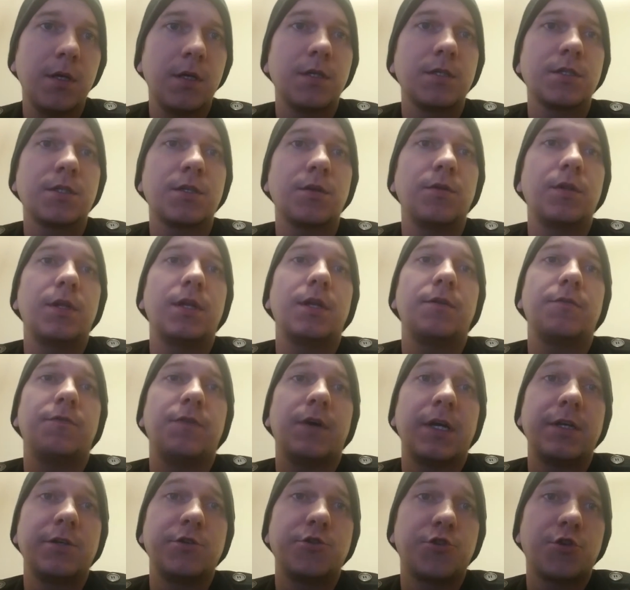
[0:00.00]
so that if
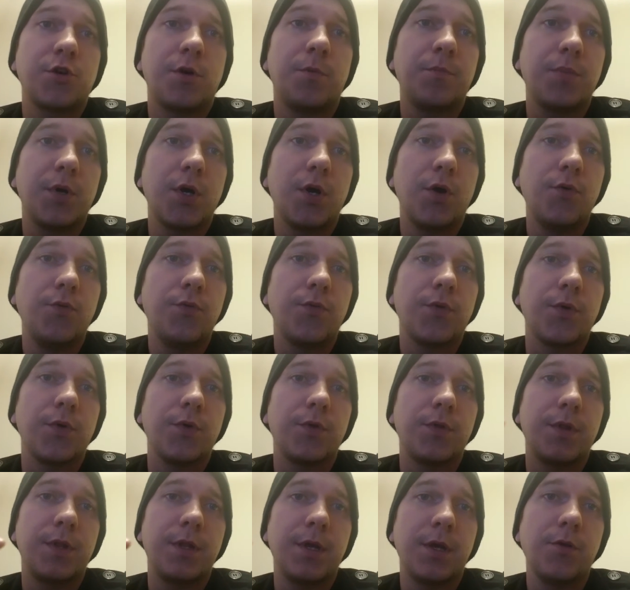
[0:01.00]
I jump over
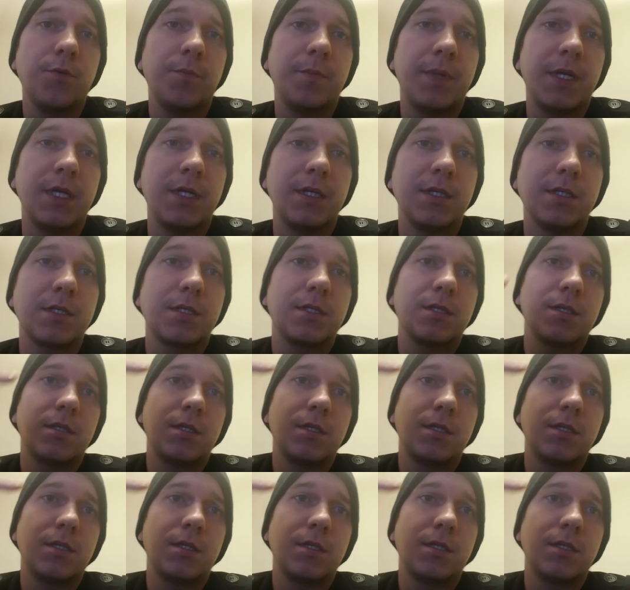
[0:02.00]
their piece